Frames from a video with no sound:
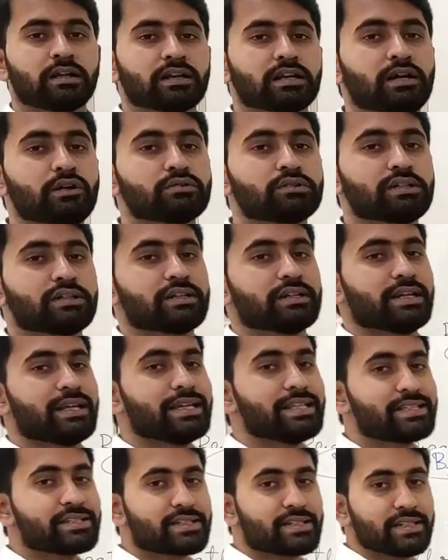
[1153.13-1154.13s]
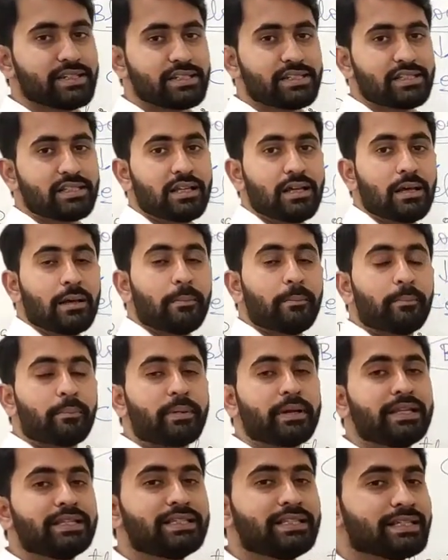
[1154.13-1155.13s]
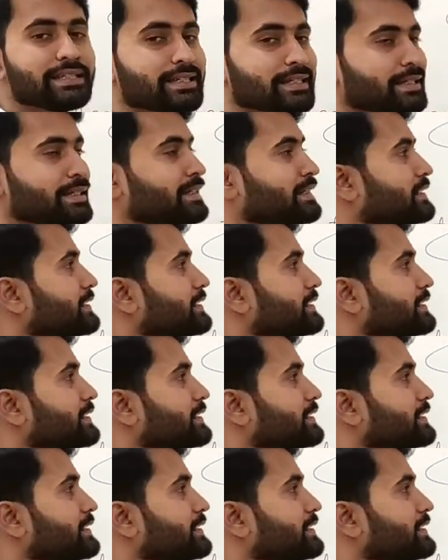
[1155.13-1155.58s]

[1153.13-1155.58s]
Now the next is breathing in